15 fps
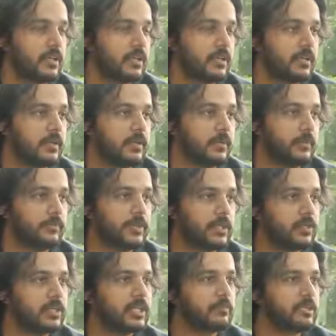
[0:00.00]

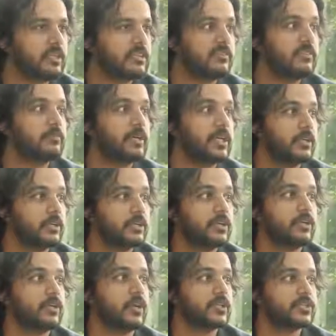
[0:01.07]
You can be driven by your
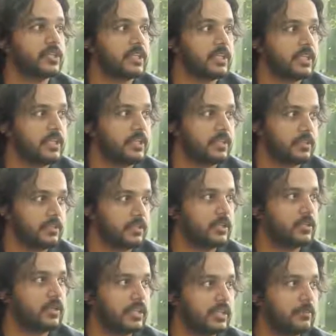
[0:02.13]
curiosity,
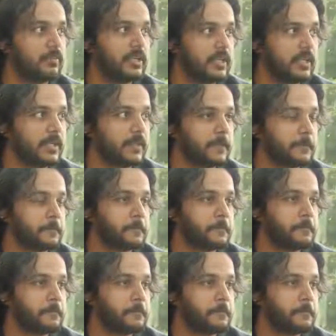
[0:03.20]
you know, in the beginning.